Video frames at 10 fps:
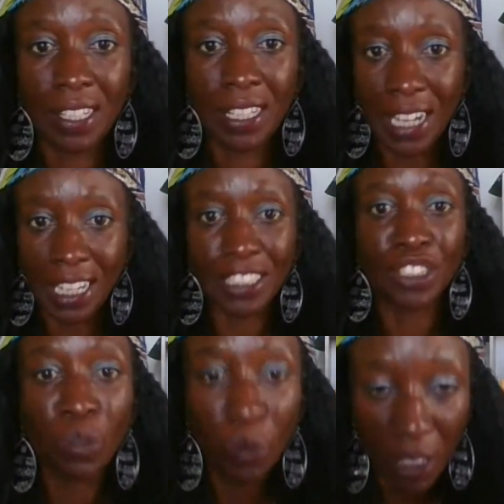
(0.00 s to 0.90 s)
And I can
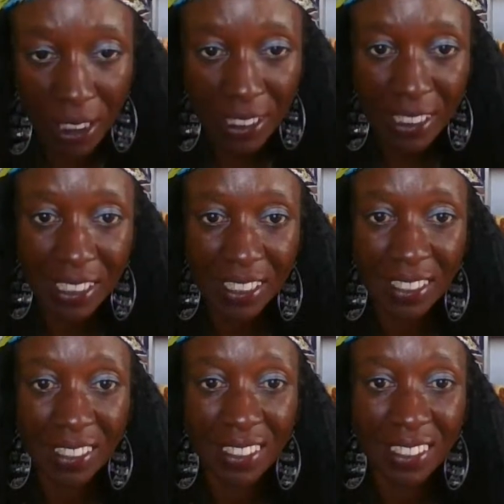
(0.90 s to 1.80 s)
do this.
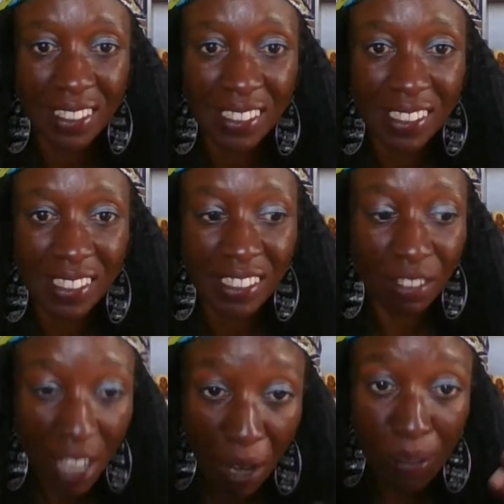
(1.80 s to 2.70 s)
So
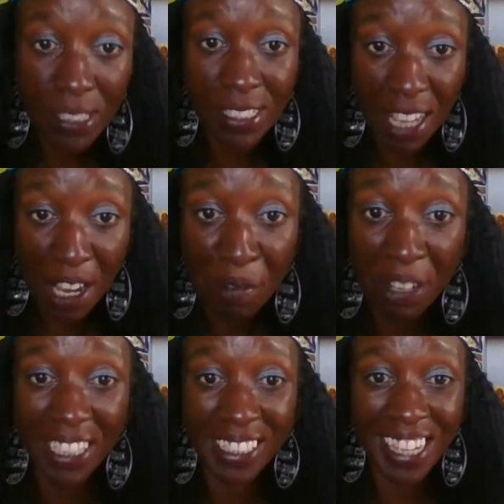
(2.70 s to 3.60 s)
now is the time,
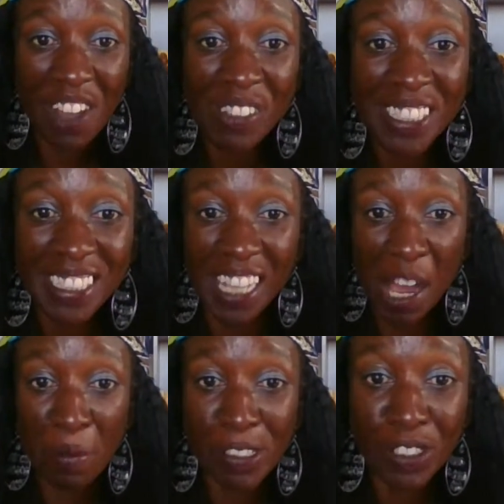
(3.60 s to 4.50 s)
right? Now is the
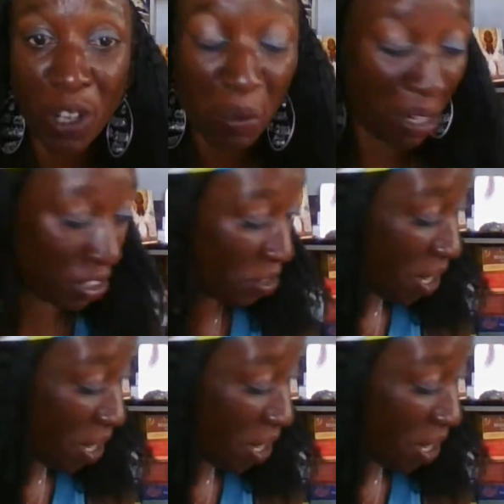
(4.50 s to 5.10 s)
time. And it's all about you.